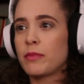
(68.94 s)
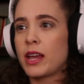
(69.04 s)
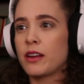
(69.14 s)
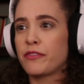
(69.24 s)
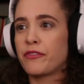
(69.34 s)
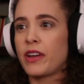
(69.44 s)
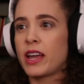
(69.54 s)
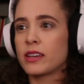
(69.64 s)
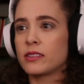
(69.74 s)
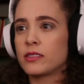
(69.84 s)
made a
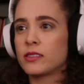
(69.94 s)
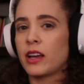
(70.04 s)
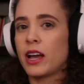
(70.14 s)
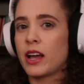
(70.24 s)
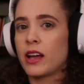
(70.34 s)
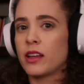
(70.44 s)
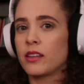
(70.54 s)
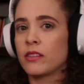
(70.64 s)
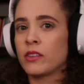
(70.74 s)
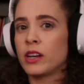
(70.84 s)
face
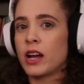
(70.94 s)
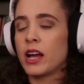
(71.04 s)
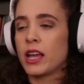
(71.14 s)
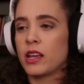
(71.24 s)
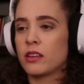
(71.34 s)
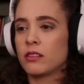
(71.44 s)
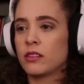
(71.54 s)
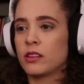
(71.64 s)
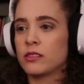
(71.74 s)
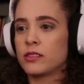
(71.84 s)
at the knight. In